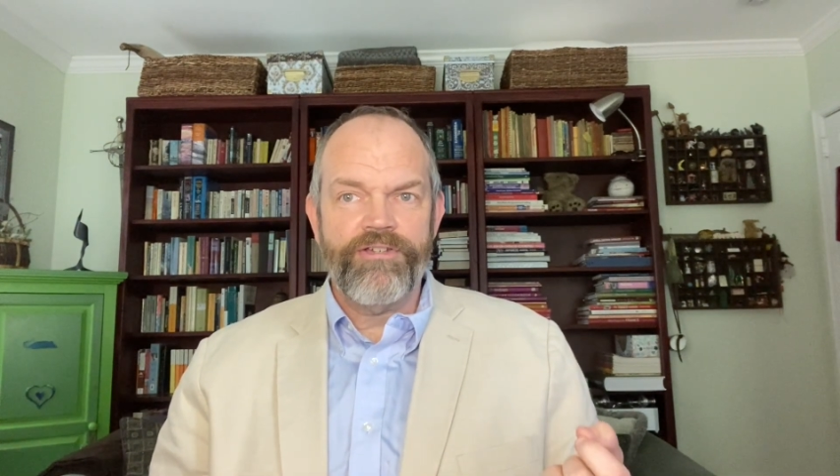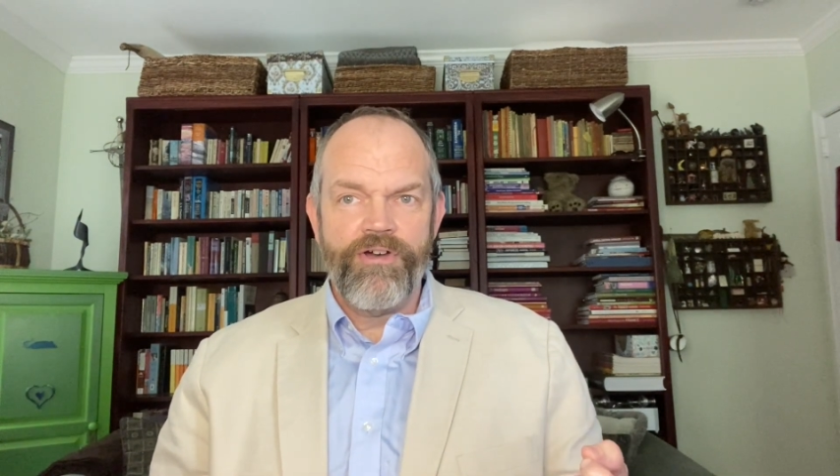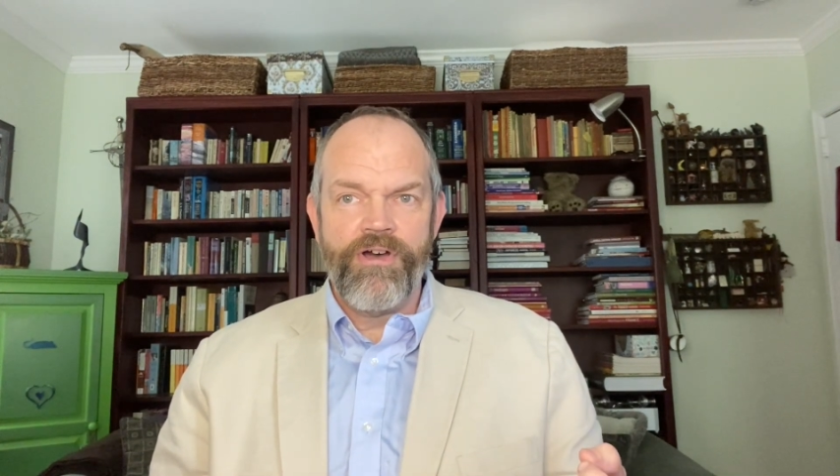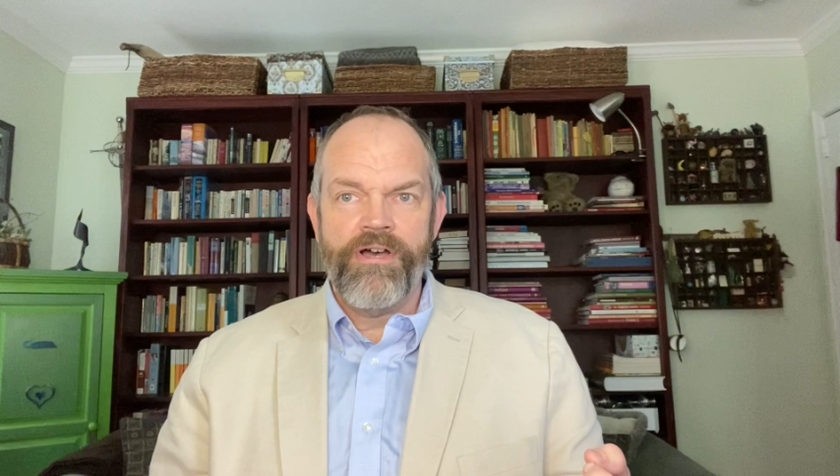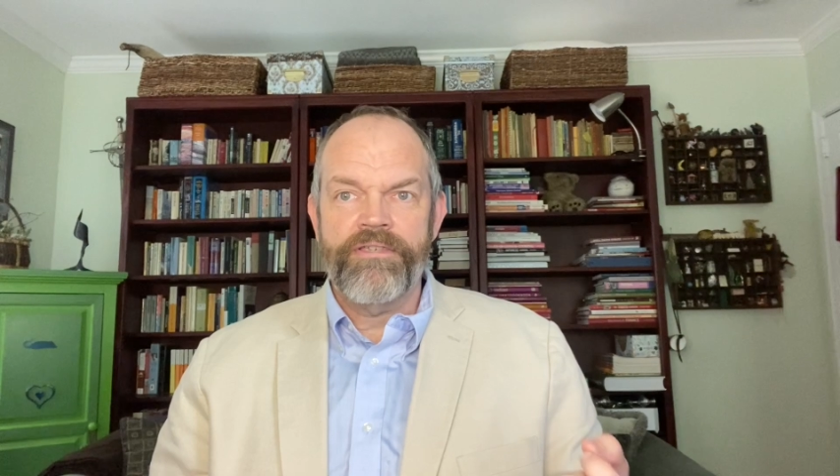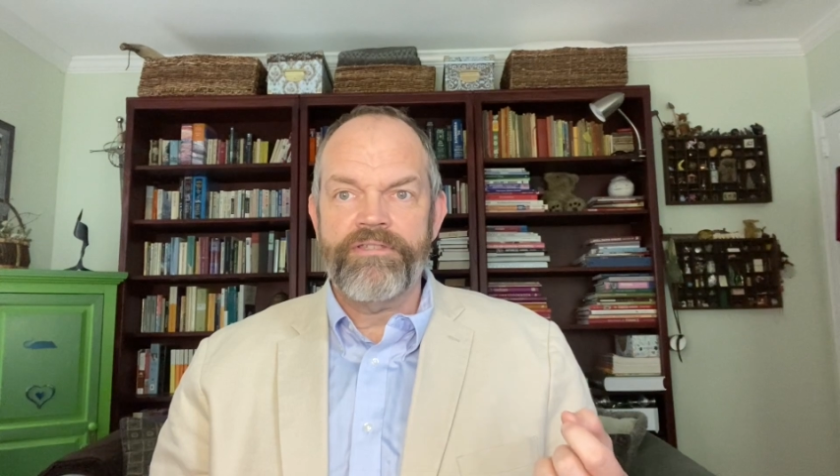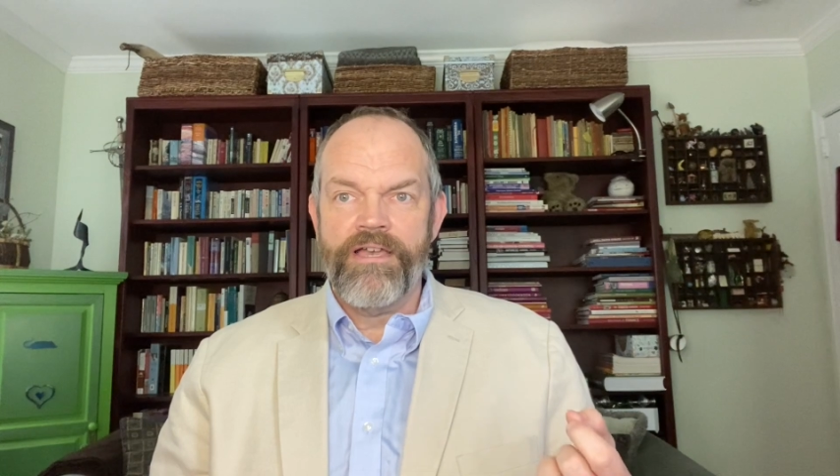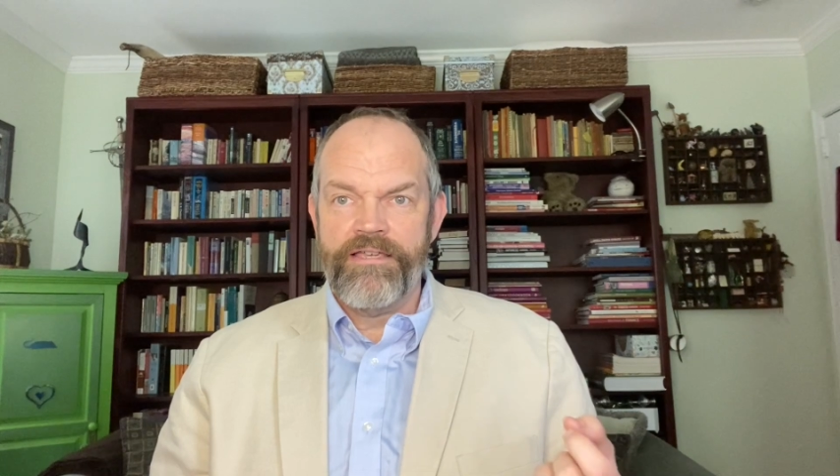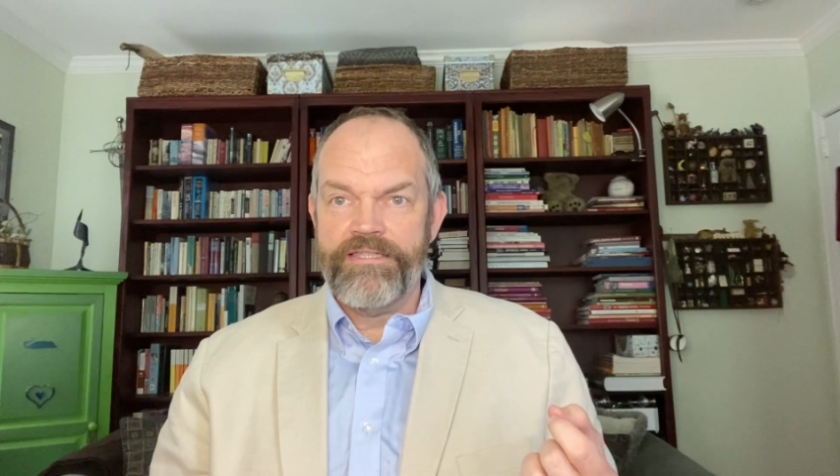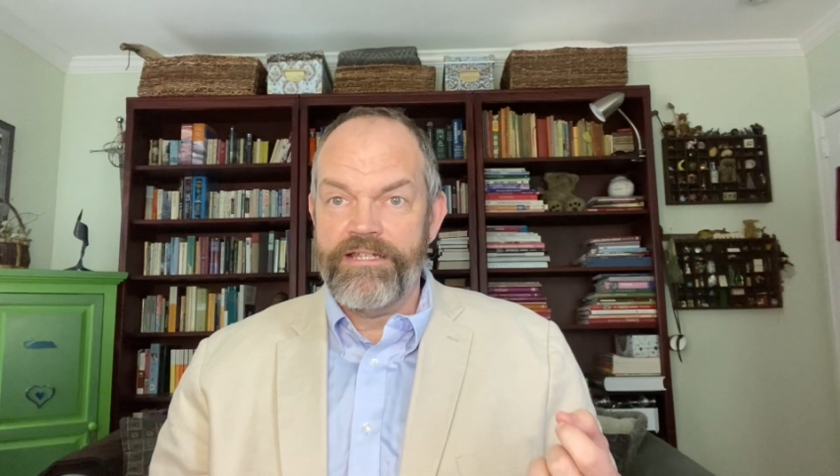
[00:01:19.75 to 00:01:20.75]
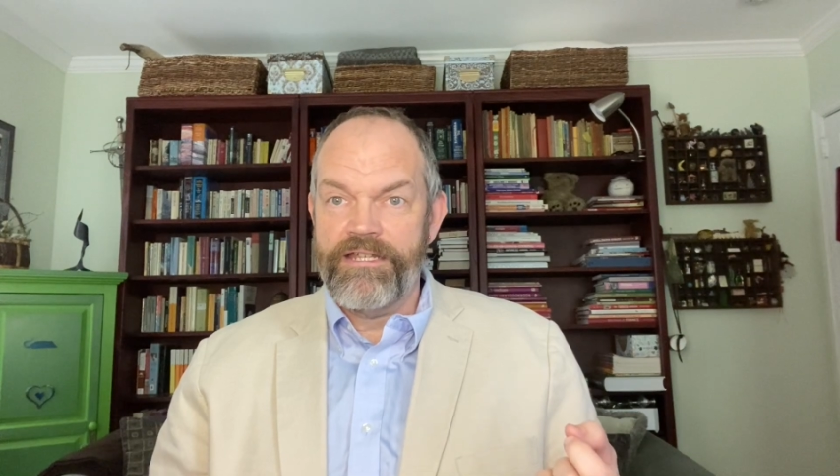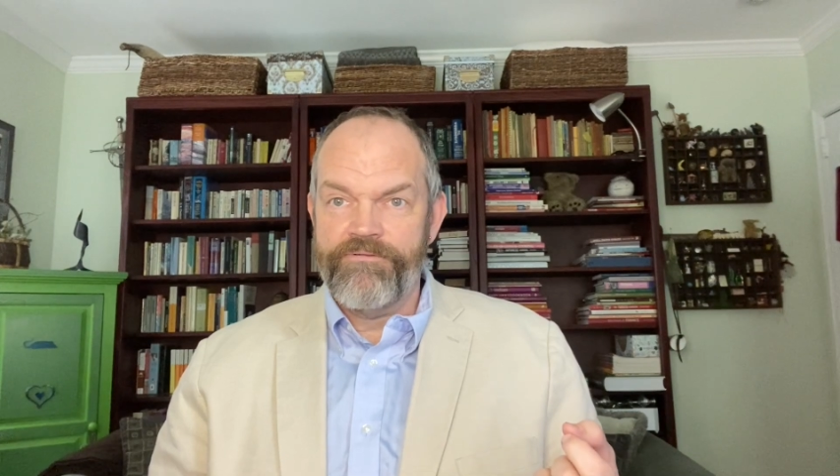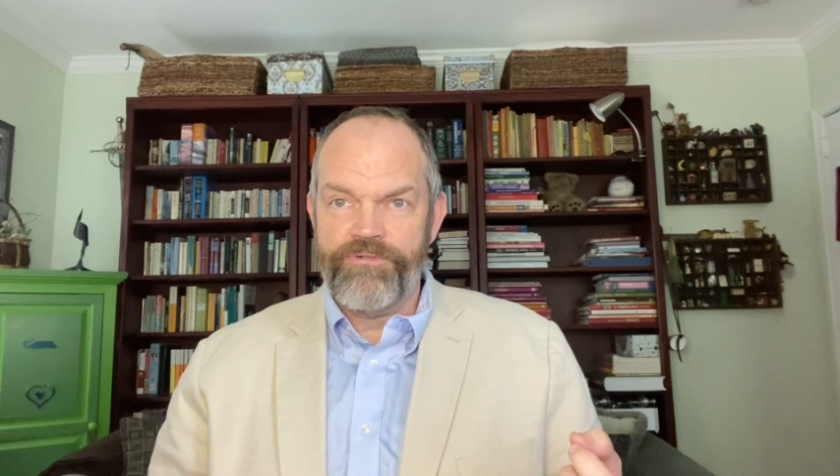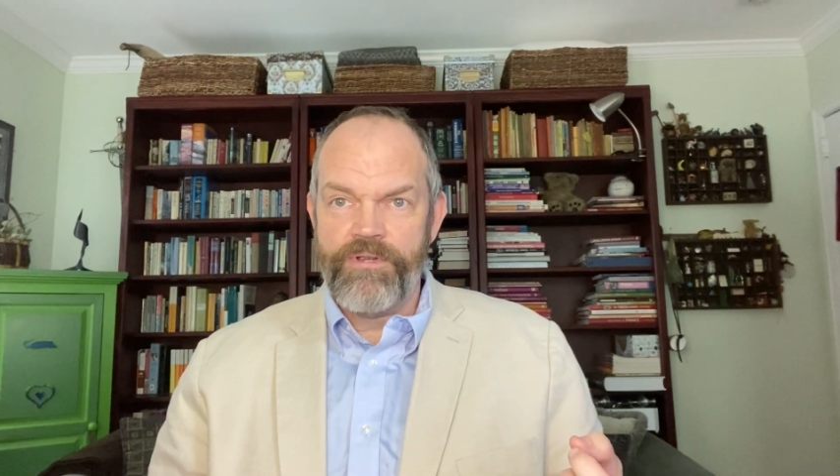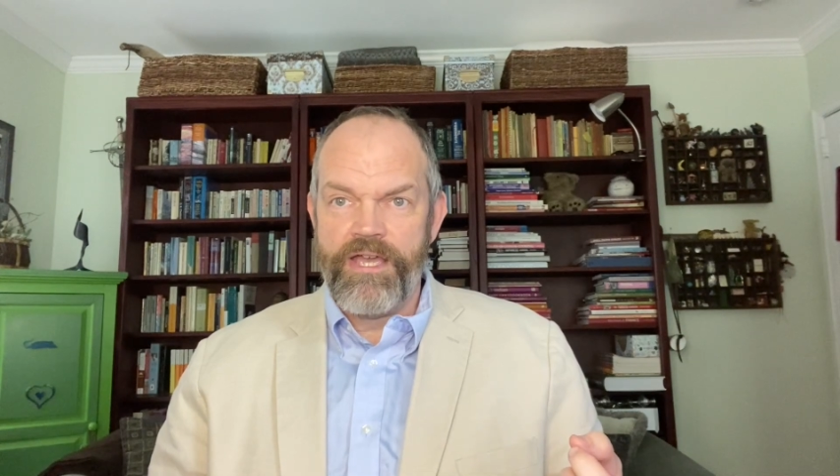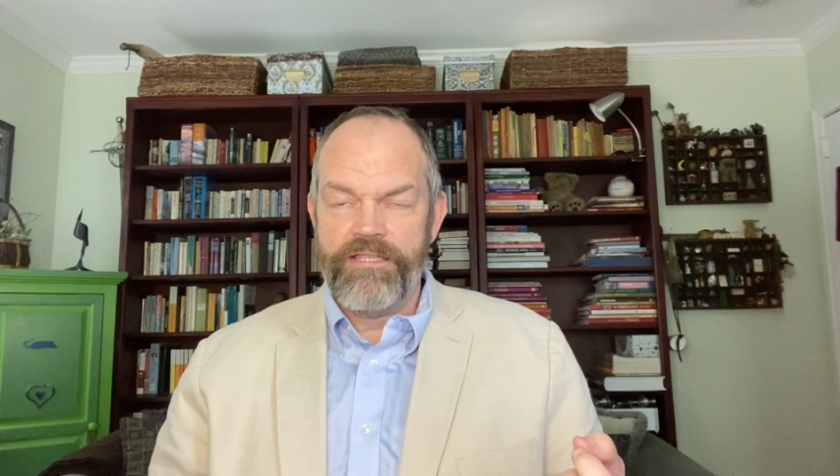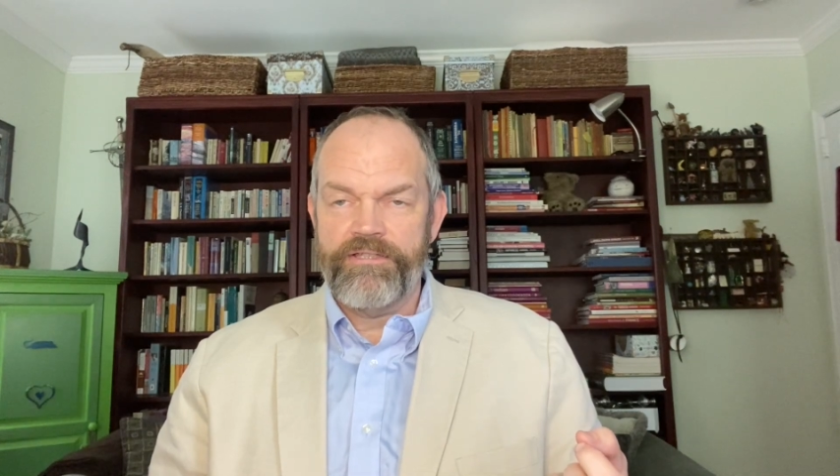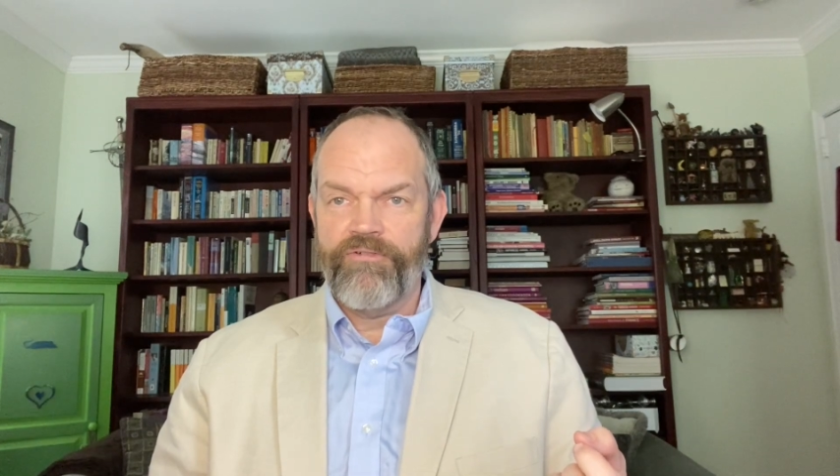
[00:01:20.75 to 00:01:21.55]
cause oxidative stress.